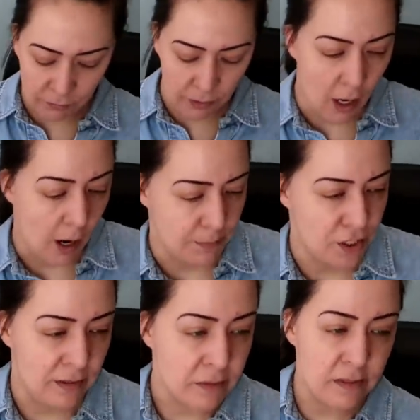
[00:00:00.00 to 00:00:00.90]
different
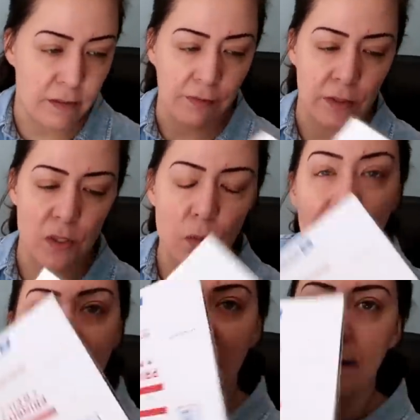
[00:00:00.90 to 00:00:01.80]
options. The first
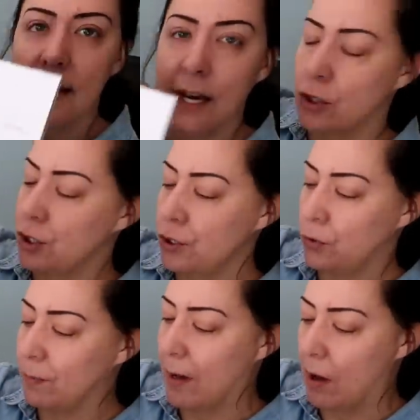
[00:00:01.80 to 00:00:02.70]
one is a
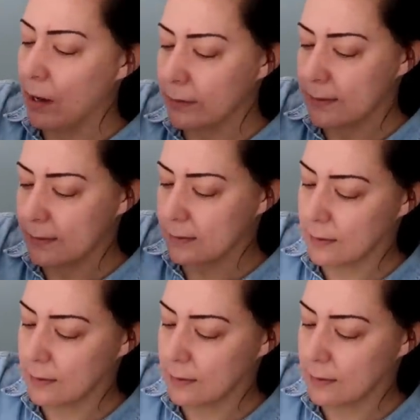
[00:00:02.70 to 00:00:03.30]
shoebox.